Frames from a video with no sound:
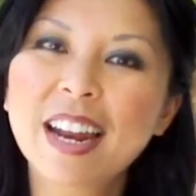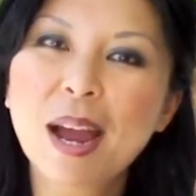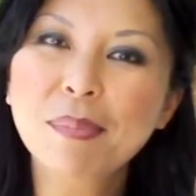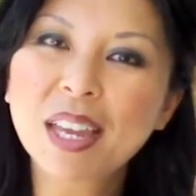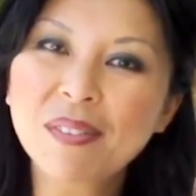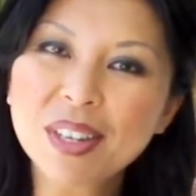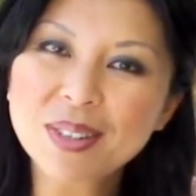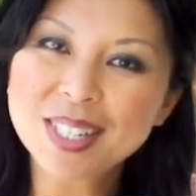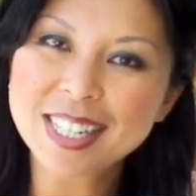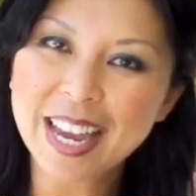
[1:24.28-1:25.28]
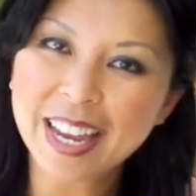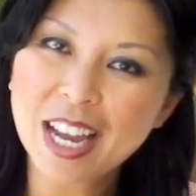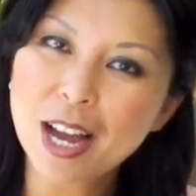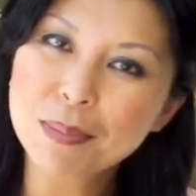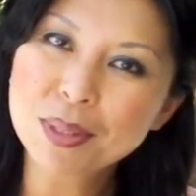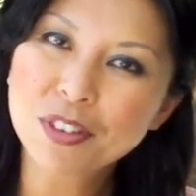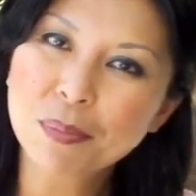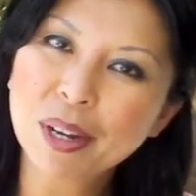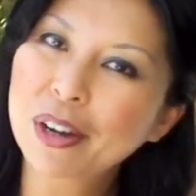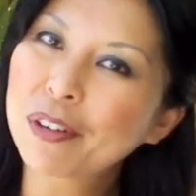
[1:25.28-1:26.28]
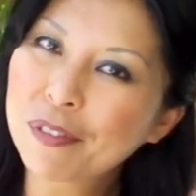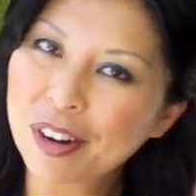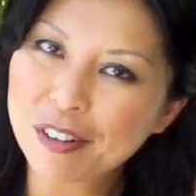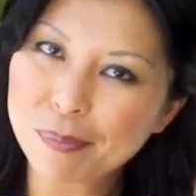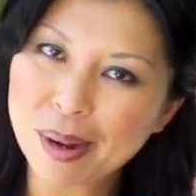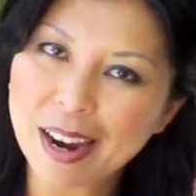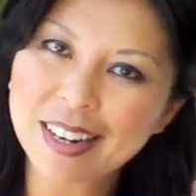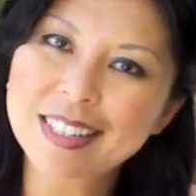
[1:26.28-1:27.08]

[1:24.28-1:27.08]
that I'm giving you today comes from a good friend of mine.